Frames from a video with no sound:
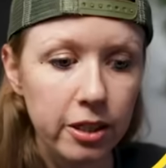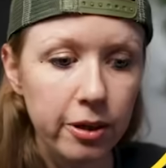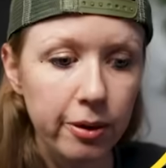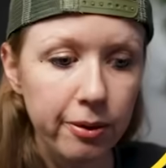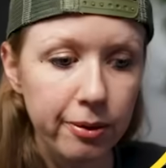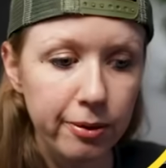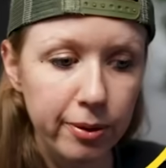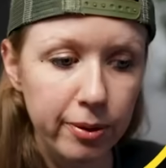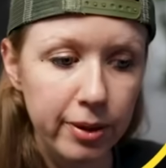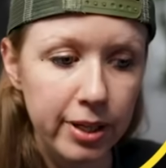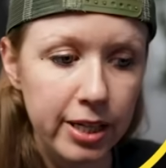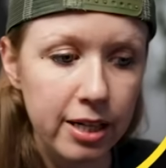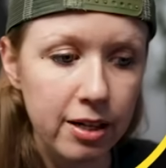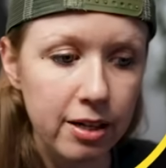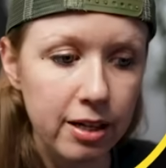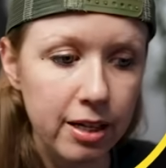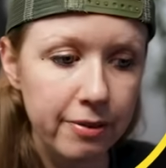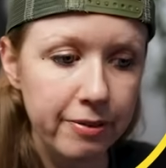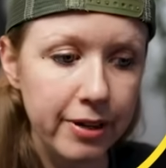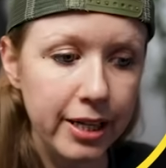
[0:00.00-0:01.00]
can go through
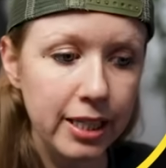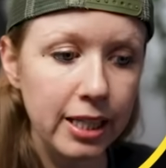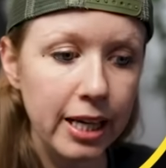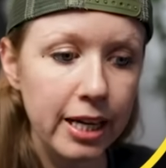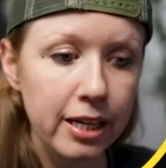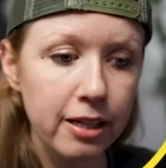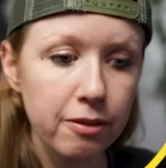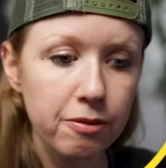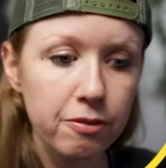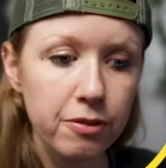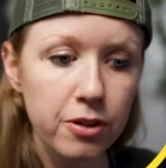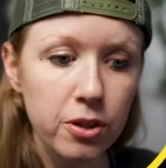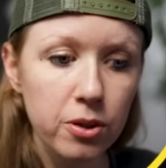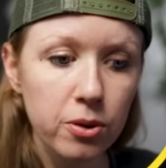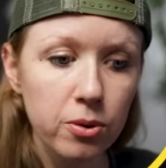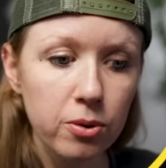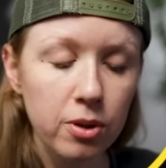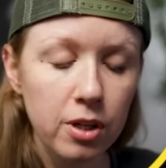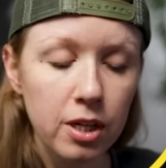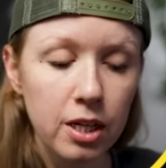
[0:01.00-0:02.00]
here, and if I like a
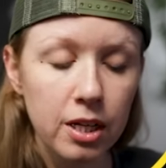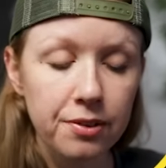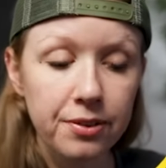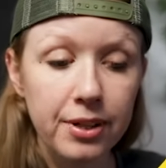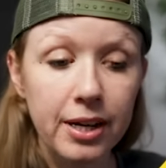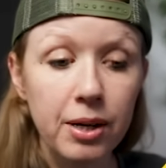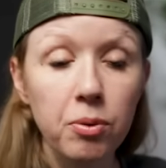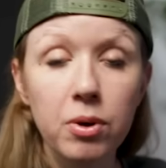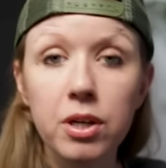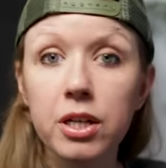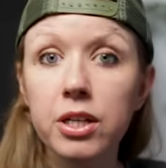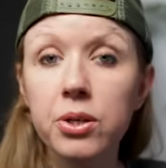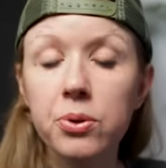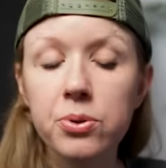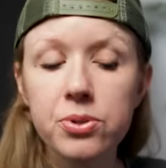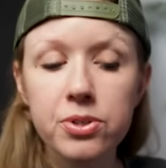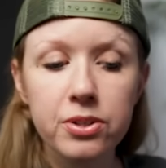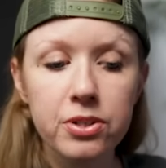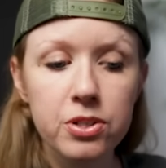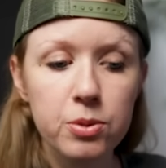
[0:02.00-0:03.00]
few that I want to
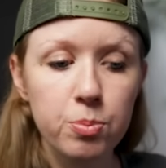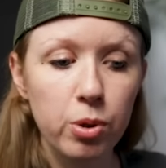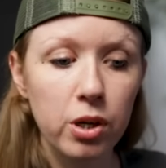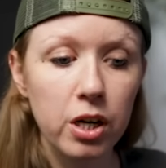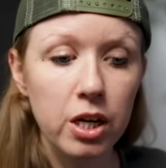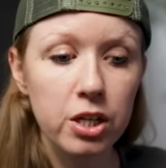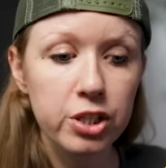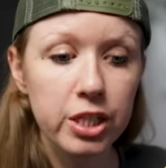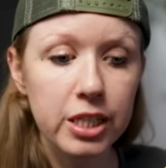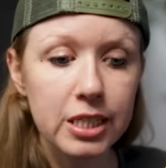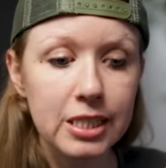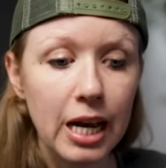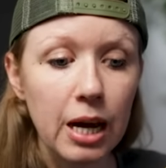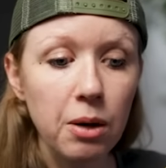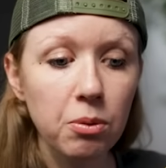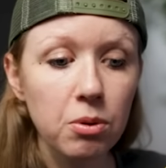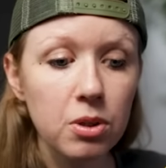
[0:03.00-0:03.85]
use in this project,